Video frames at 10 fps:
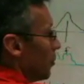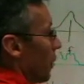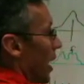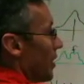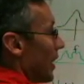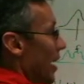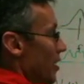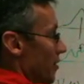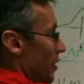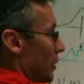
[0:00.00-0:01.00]
by the
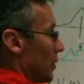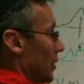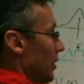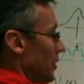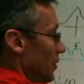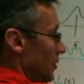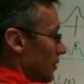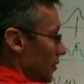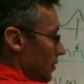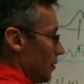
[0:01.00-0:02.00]
carrier frequency
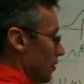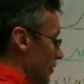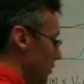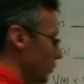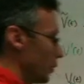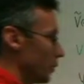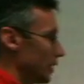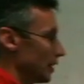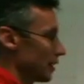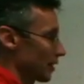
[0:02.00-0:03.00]
when we
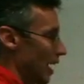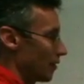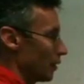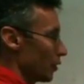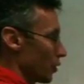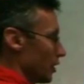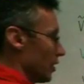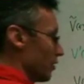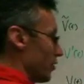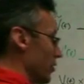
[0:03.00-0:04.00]
did this convolution
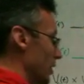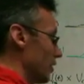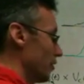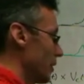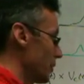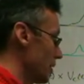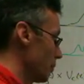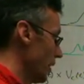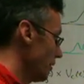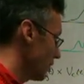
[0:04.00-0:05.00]
in the frequency
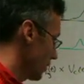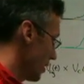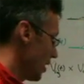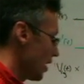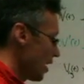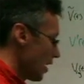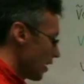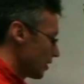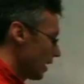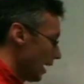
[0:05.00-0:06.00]
space,
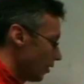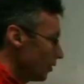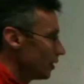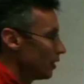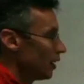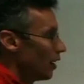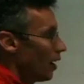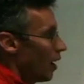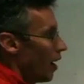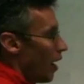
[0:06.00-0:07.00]
now
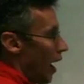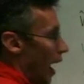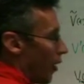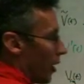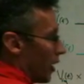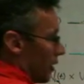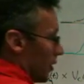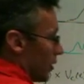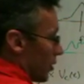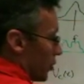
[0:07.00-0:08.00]
our
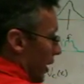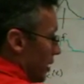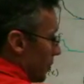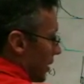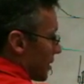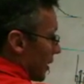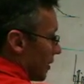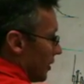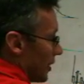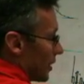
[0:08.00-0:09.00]
transmitted
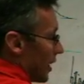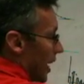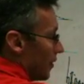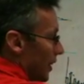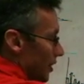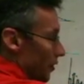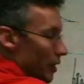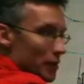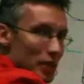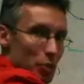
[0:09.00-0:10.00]
signal is going to have its
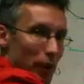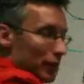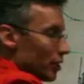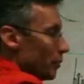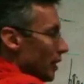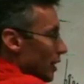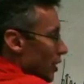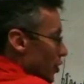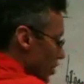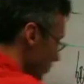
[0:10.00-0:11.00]
frequency spectrum
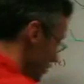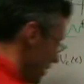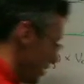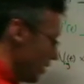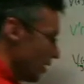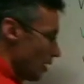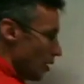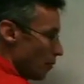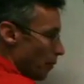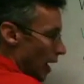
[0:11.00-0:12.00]
shifted
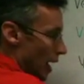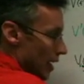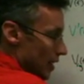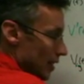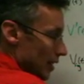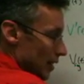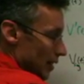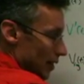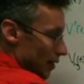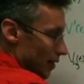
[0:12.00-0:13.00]
by
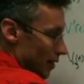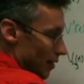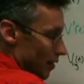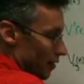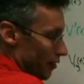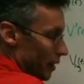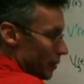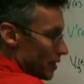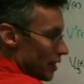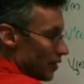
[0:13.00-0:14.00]
the
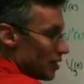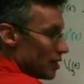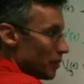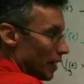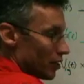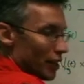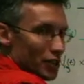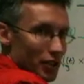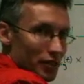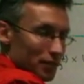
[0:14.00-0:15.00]
frequency of the
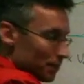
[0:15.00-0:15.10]
demodulation.